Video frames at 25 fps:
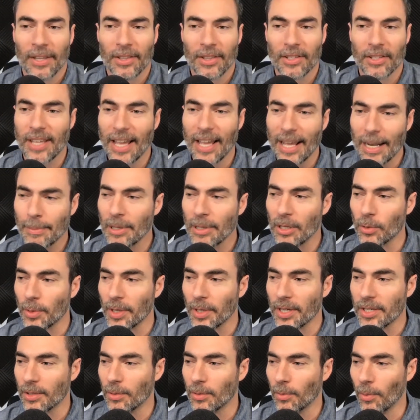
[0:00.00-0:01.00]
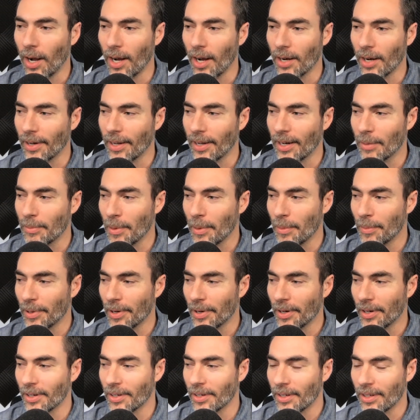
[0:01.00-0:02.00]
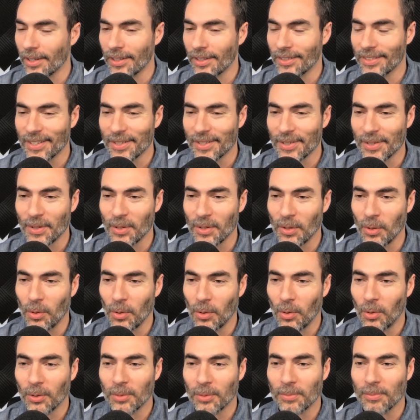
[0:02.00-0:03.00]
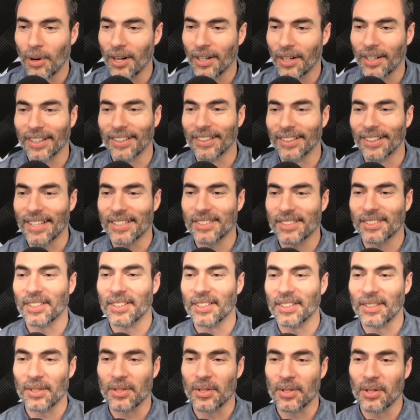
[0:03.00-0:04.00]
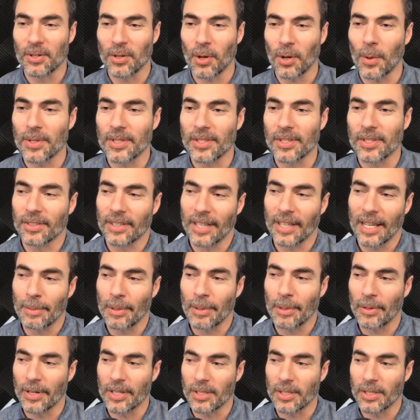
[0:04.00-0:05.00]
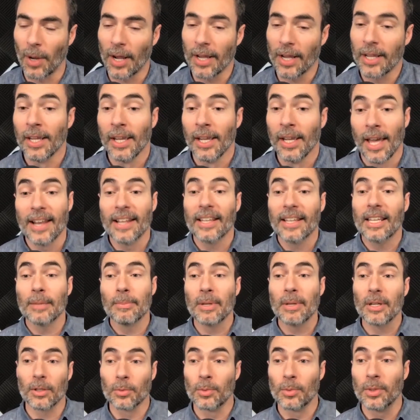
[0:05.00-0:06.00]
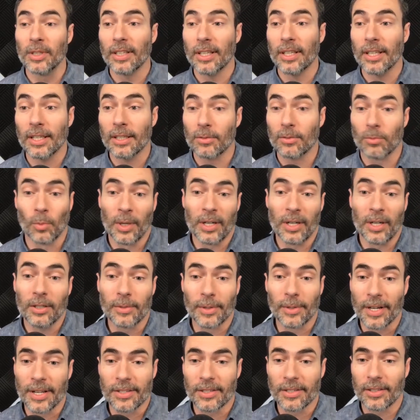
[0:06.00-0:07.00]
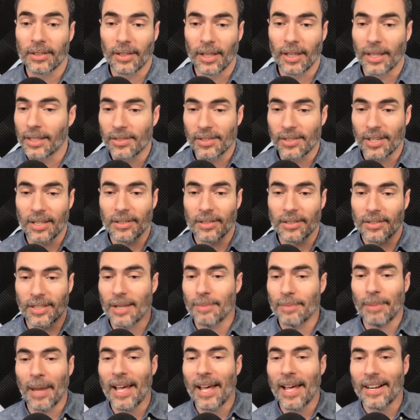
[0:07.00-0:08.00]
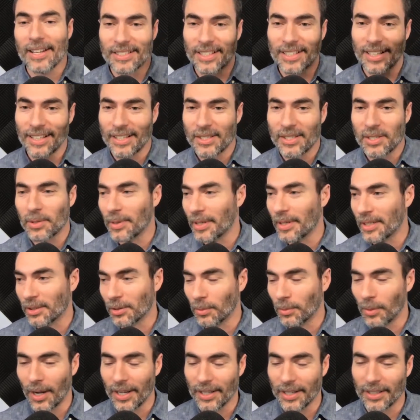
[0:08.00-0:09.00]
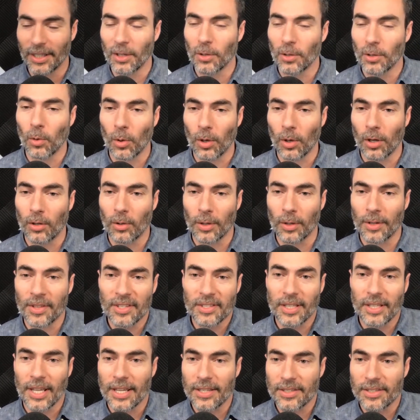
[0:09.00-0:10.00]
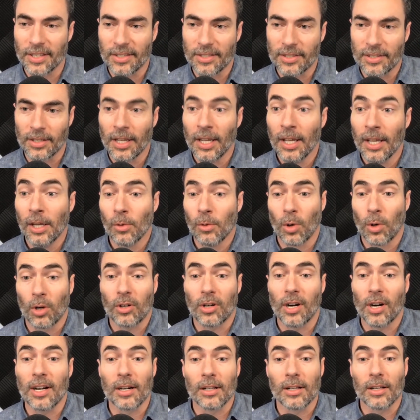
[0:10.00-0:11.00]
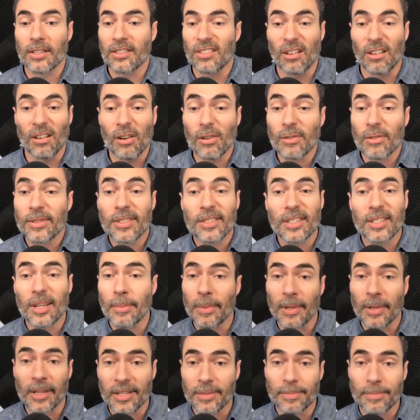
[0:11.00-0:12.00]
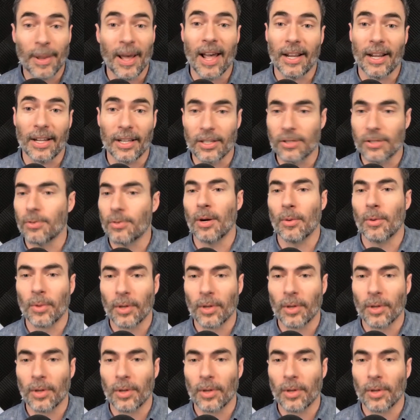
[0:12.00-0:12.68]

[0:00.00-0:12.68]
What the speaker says: There's got to be a reason why, right? I remember that old marketing lesson. There's always got to be a reason why. And it could be a really weird reason, like St. Patty's Day. That's the reason why, or in this case, we're creating, this is our own stimulus package, right?